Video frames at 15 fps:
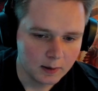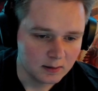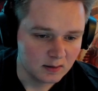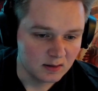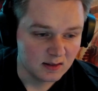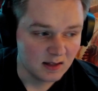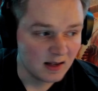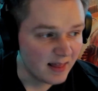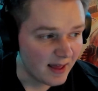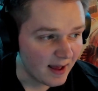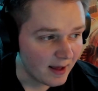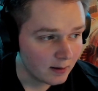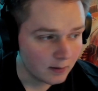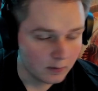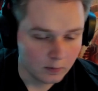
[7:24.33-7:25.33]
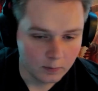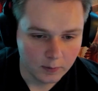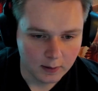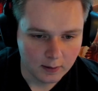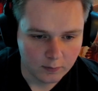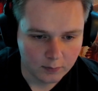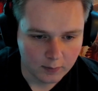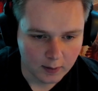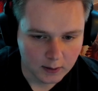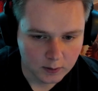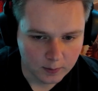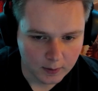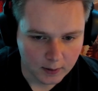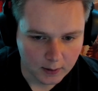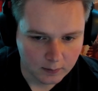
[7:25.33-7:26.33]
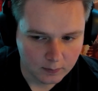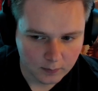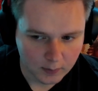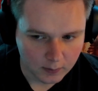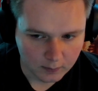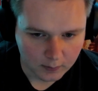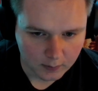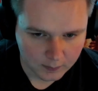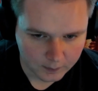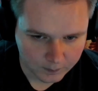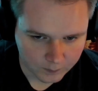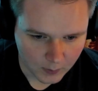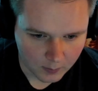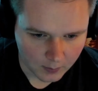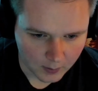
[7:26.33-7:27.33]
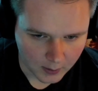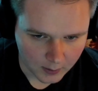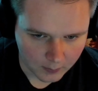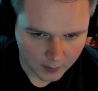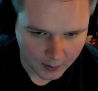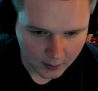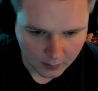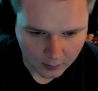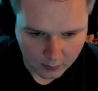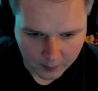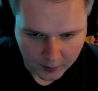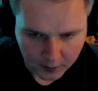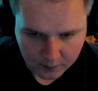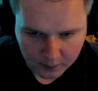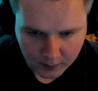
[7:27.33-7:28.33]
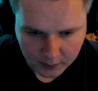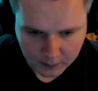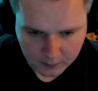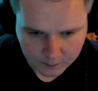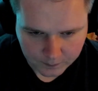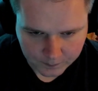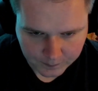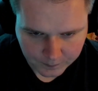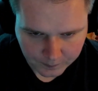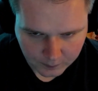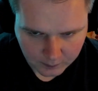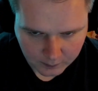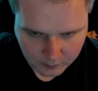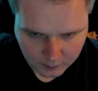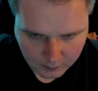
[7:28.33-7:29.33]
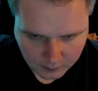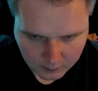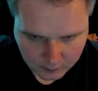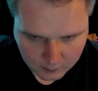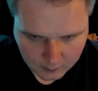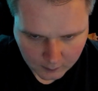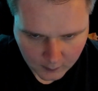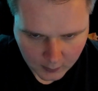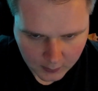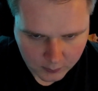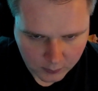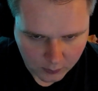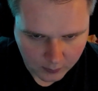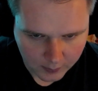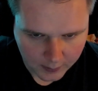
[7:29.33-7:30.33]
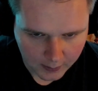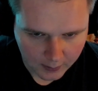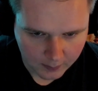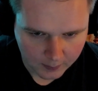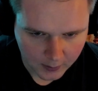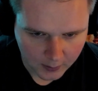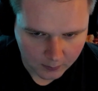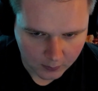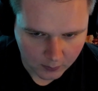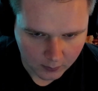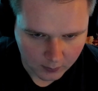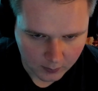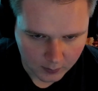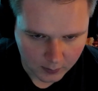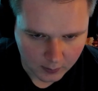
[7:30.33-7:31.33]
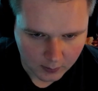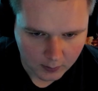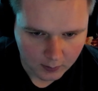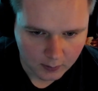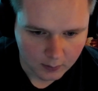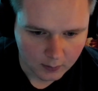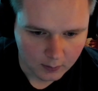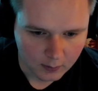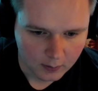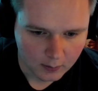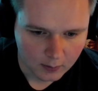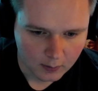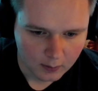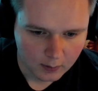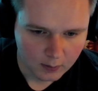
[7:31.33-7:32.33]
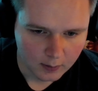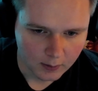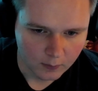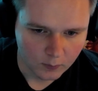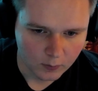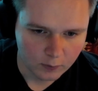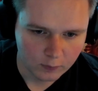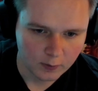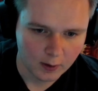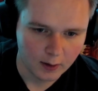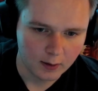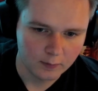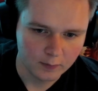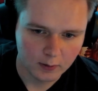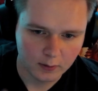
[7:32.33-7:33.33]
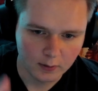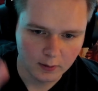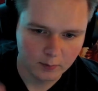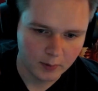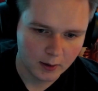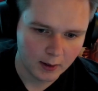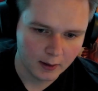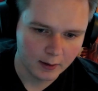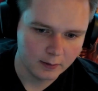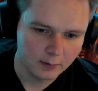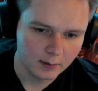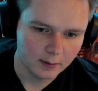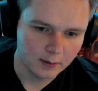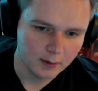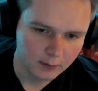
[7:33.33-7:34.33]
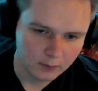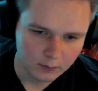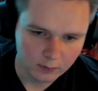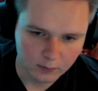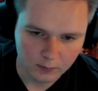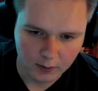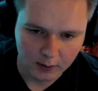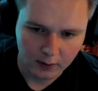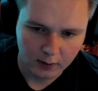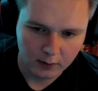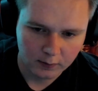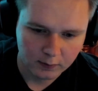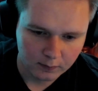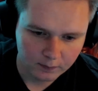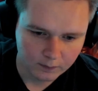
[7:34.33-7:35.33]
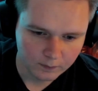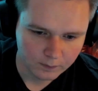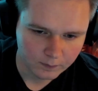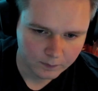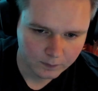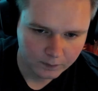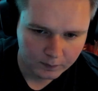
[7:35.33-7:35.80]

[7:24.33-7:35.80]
I would like to see that. I hope we get a flashback, but maybe not. We got a little bit, but it's cool getting them on board. That one shot of all them behind Deku is really awesome.